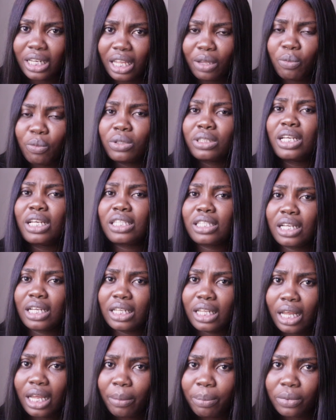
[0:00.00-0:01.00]
Like, what
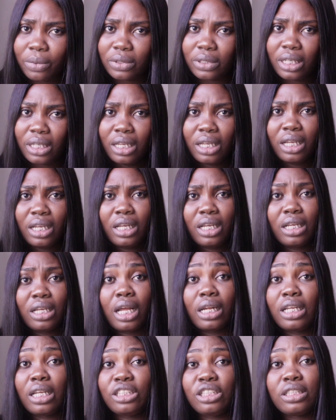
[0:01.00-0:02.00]
exactly happened?
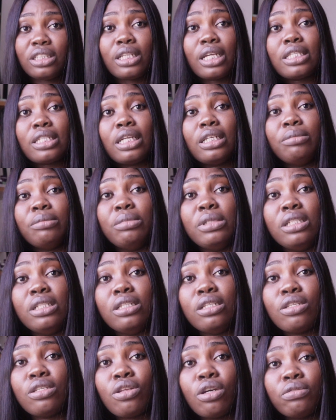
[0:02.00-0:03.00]
And then she starts telling me
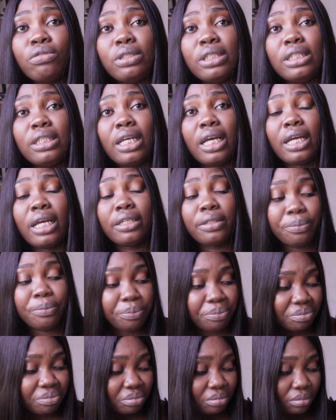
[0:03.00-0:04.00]
the story that
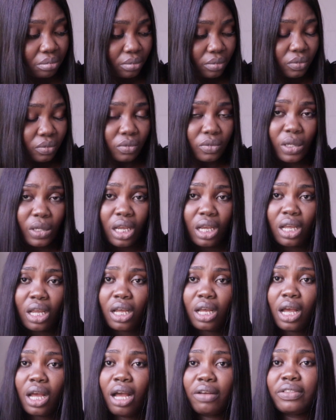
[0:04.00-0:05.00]

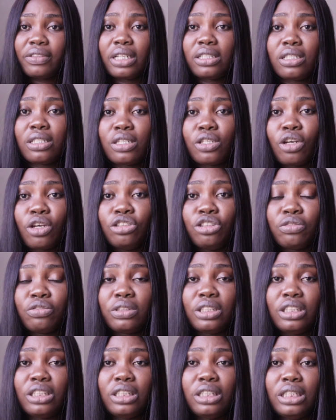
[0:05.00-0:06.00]
after the
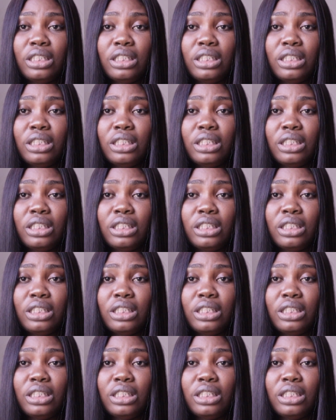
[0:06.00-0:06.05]
surgery,